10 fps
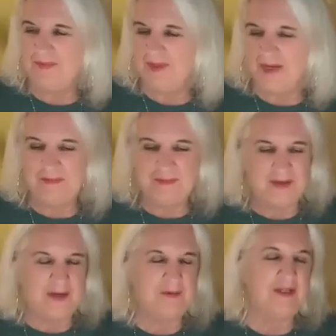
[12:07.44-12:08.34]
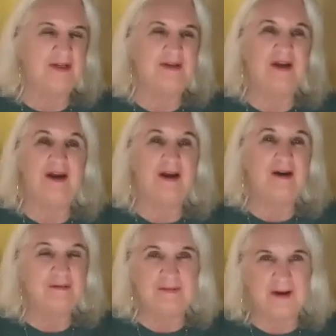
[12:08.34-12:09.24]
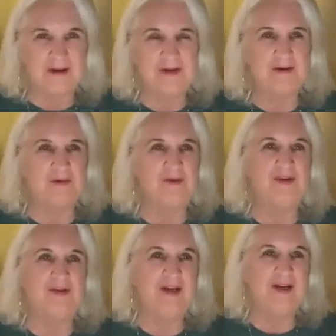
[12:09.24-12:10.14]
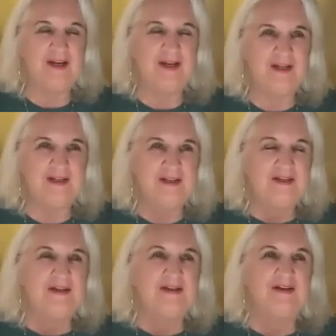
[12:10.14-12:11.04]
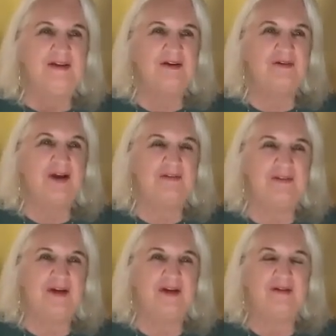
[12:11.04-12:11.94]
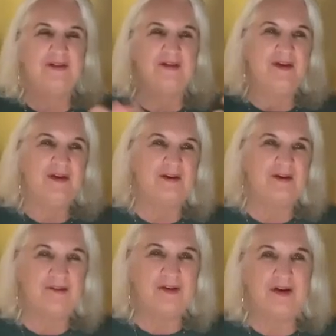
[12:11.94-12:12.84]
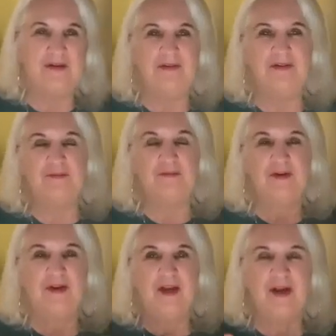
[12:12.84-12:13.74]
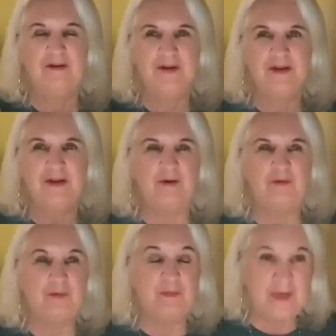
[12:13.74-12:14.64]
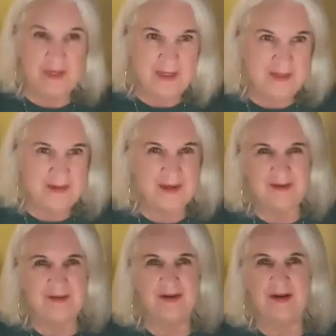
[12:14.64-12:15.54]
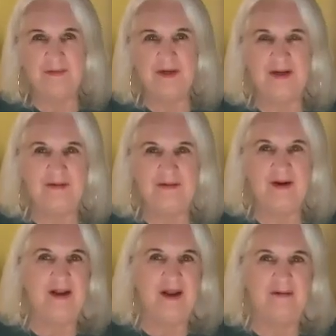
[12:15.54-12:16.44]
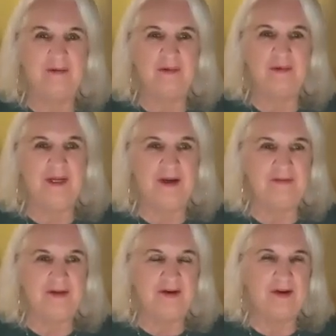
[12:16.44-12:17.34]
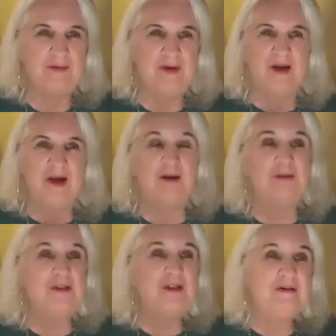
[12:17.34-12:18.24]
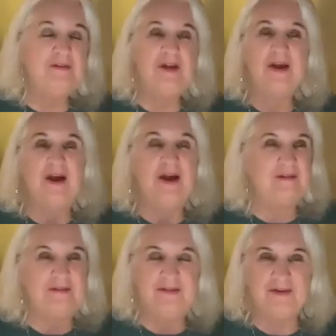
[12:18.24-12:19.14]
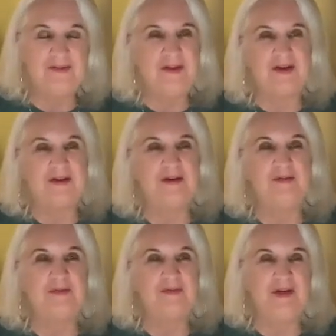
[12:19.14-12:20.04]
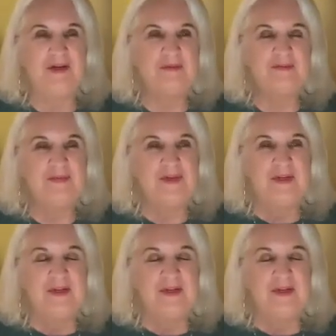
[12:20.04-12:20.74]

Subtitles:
life that I would like to have, 5 hours a day, having kind of the day to herself, having enough money not to, I mean, I have a pretty heavy job. I would love to have just that kind of freedom